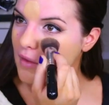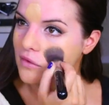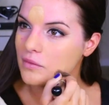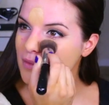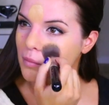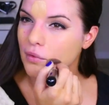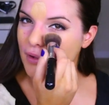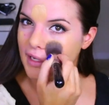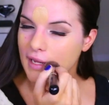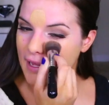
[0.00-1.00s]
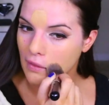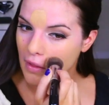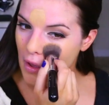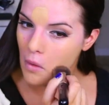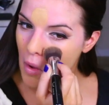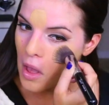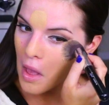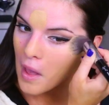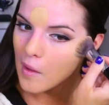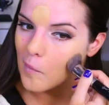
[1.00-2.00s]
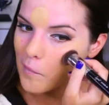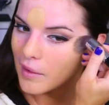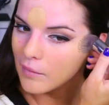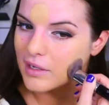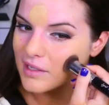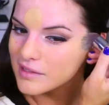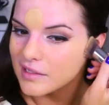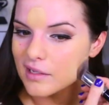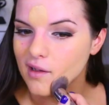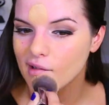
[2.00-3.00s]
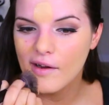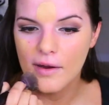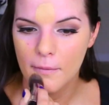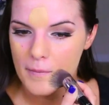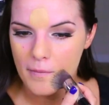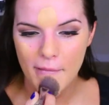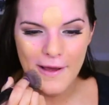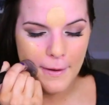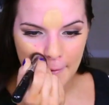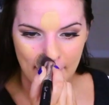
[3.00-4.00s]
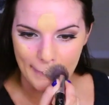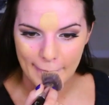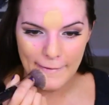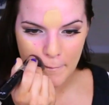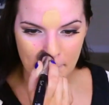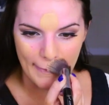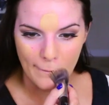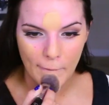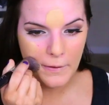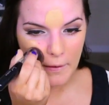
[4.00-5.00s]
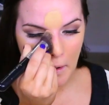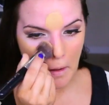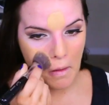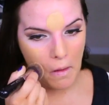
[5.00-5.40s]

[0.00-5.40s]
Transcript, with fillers: This one's pretty yellow, but with concealer and powder and everything, we'll make it work.